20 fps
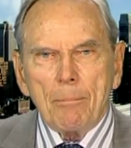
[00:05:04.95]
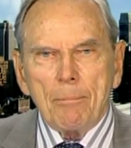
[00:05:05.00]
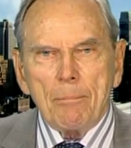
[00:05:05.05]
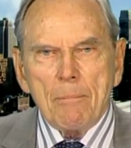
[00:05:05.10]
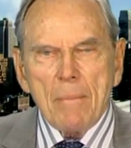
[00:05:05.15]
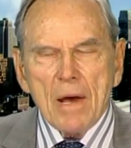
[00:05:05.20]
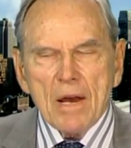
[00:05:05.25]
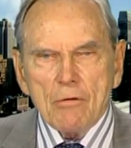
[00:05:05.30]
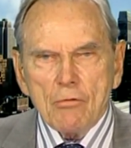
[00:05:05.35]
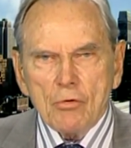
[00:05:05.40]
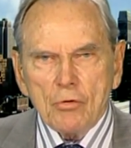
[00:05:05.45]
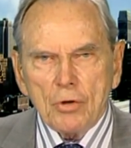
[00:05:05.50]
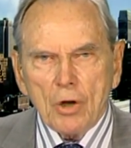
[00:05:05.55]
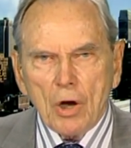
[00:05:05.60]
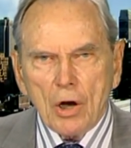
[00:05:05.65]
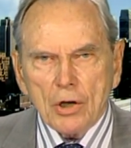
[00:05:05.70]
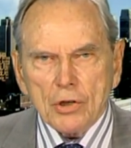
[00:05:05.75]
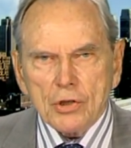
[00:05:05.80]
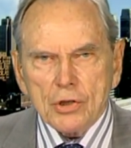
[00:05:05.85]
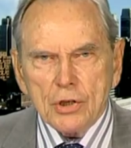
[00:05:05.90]
Beirut
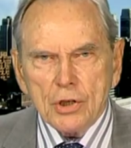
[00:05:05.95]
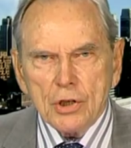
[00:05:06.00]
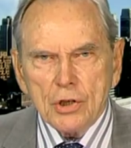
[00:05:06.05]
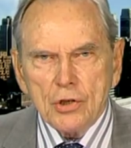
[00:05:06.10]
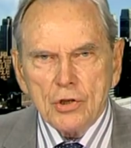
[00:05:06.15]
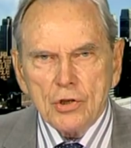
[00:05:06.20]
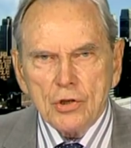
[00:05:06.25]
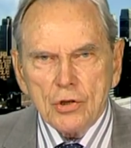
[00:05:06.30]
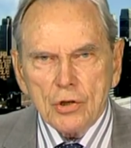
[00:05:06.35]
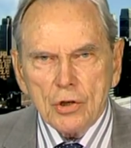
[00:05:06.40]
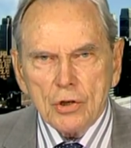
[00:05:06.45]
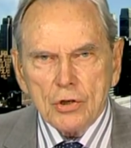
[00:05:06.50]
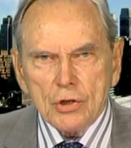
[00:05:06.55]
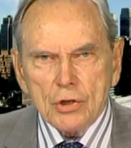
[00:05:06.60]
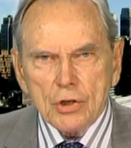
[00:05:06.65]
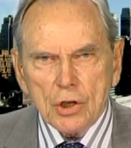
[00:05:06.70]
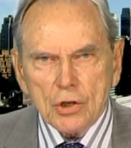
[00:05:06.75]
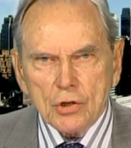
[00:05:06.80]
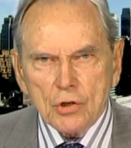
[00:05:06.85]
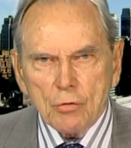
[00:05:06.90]
hostage
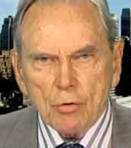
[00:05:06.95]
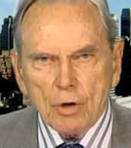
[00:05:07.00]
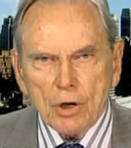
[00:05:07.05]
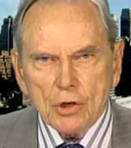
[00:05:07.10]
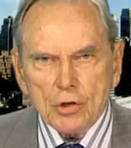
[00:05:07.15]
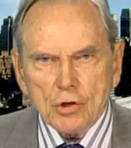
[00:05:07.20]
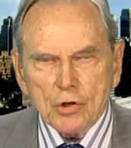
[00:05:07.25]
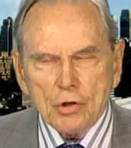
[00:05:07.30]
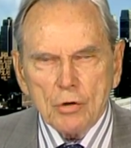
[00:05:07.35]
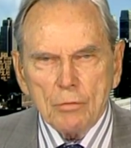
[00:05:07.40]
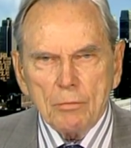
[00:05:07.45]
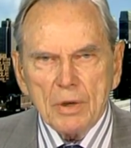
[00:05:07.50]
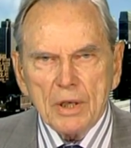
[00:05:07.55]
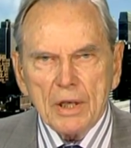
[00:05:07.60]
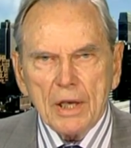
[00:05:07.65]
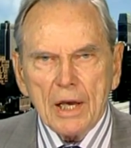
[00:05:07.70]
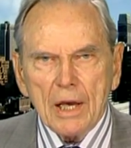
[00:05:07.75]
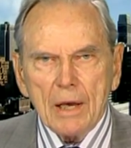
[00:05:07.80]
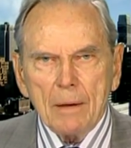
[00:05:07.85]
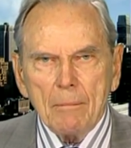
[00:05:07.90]
situation
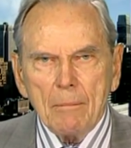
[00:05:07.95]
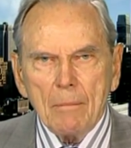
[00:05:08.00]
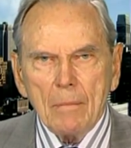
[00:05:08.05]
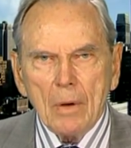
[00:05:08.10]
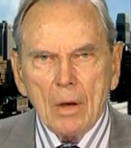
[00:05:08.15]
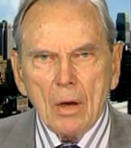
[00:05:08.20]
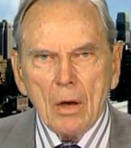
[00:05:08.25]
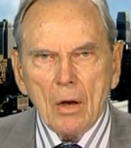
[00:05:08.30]
became